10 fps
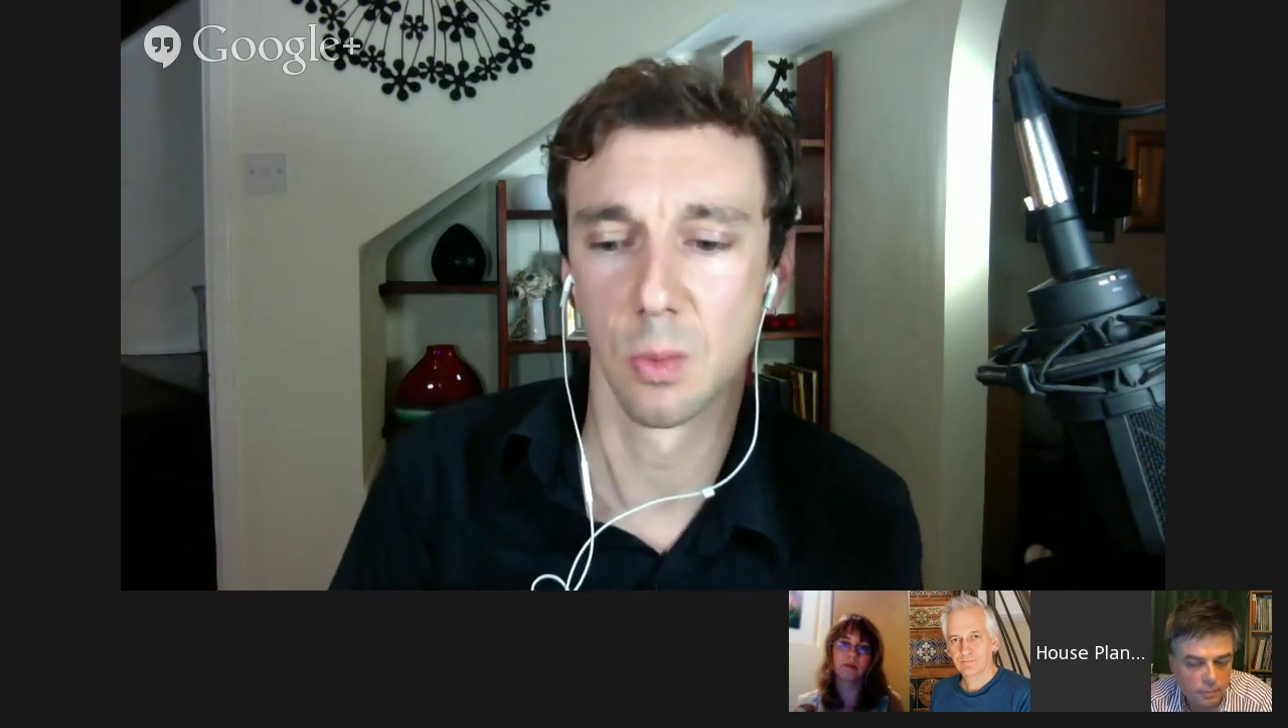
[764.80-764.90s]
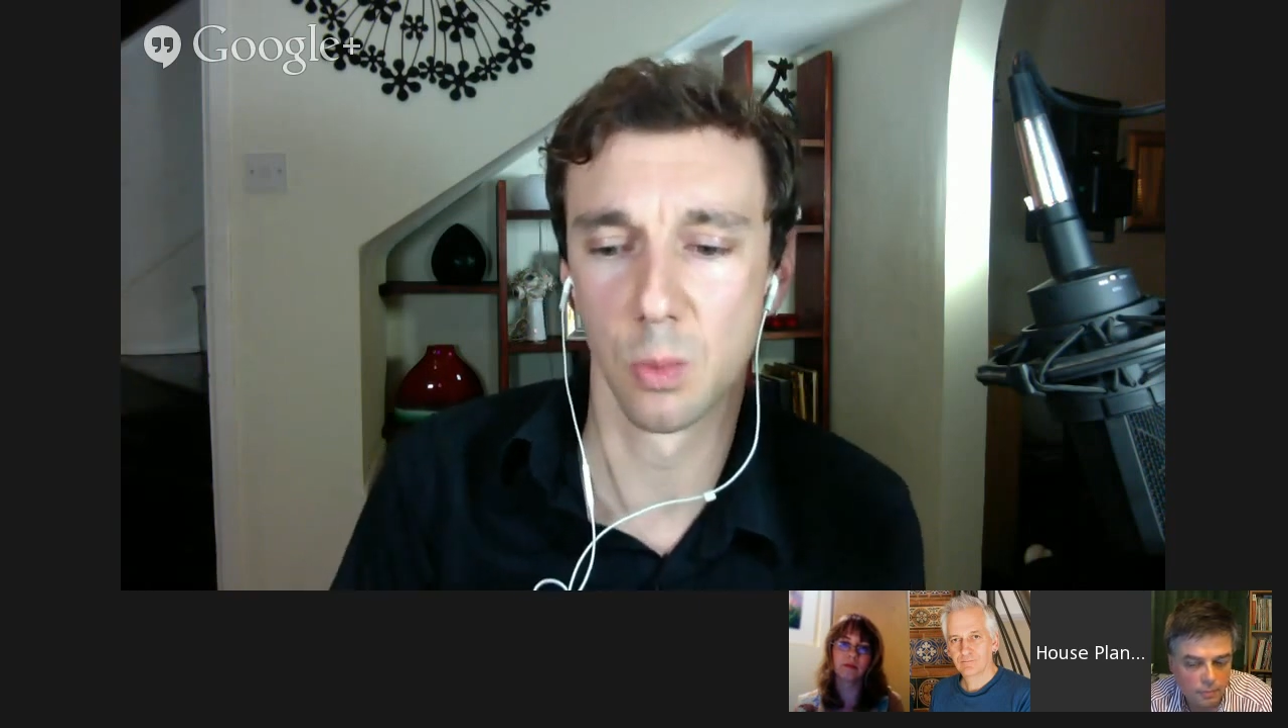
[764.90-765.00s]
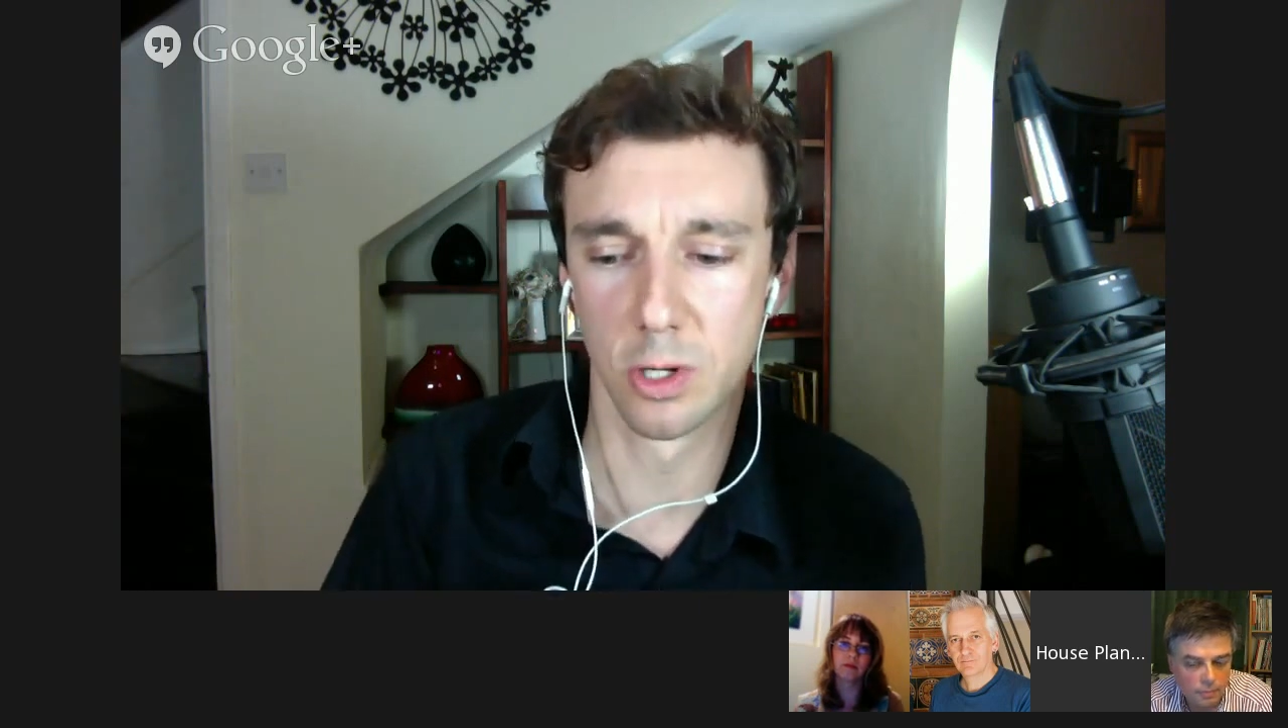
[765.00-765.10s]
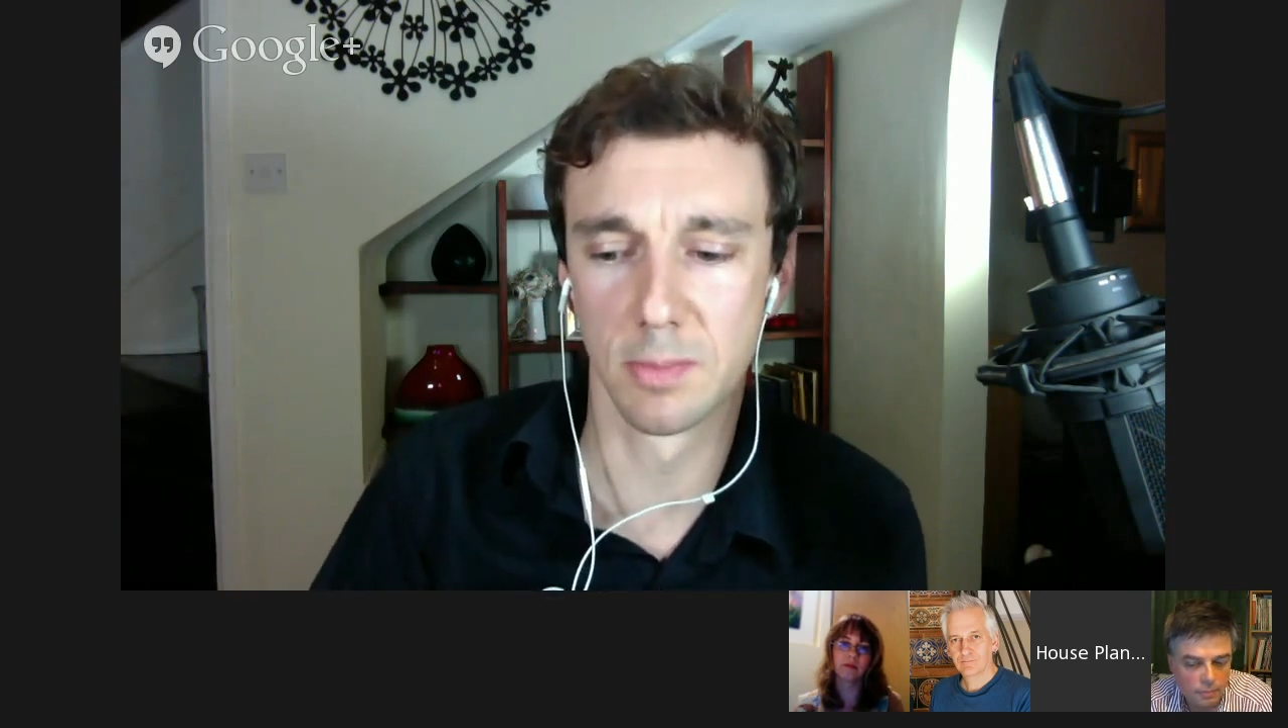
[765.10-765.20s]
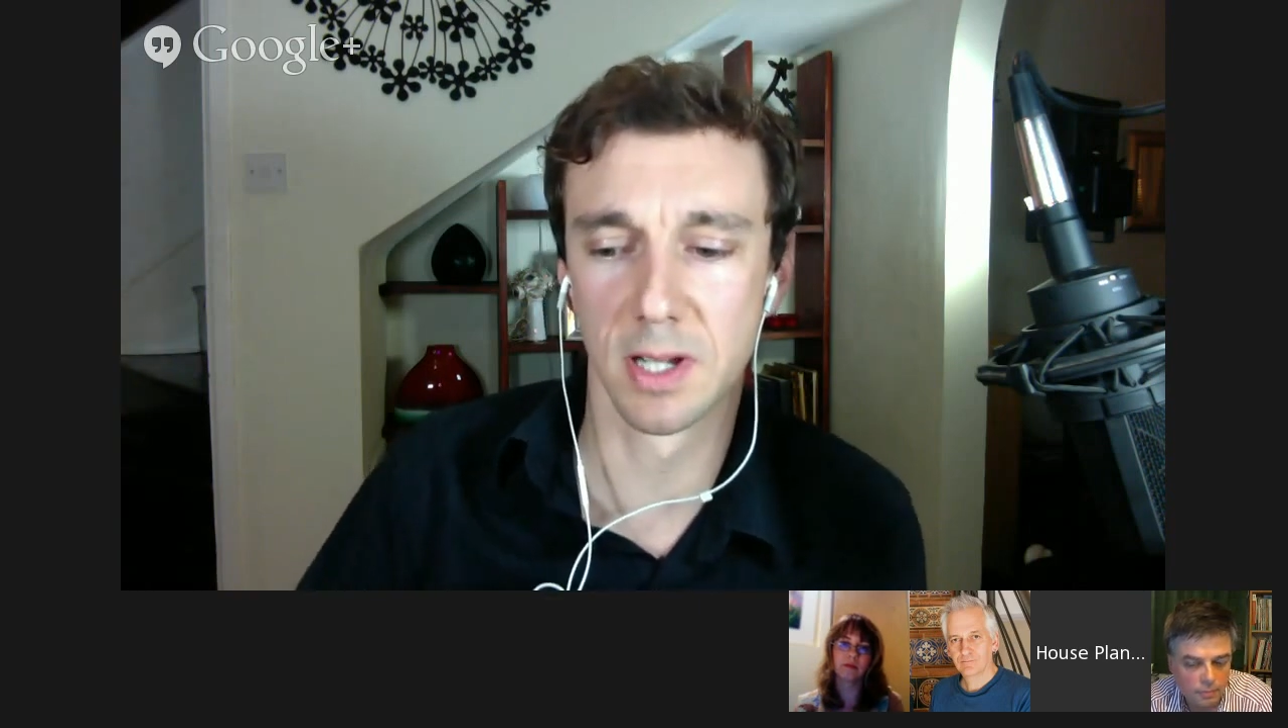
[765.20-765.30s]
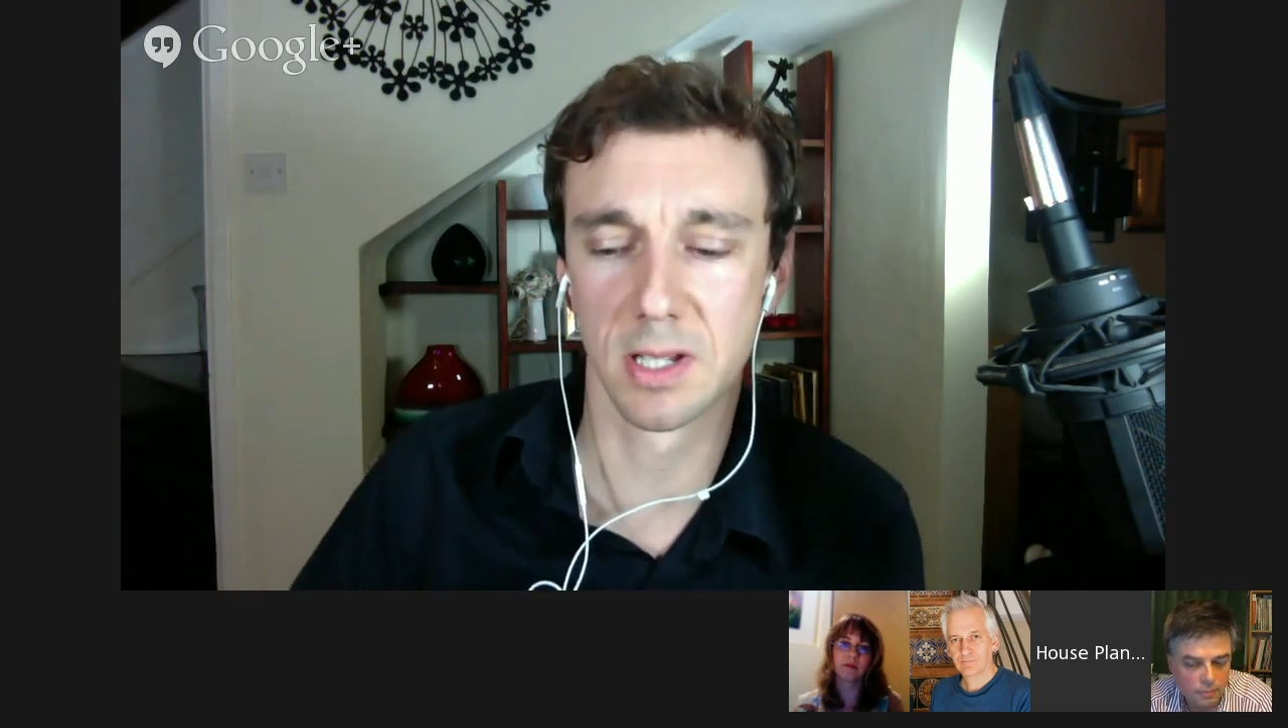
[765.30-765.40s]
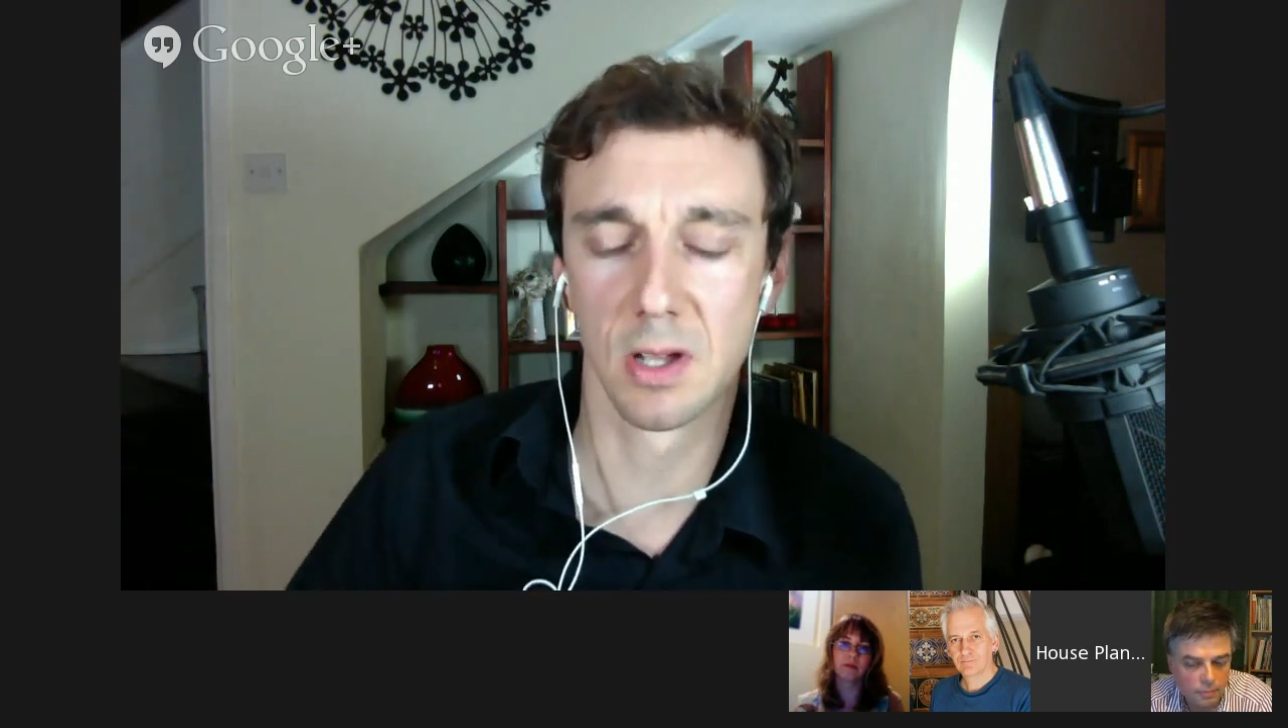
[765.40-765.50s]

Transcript: what am I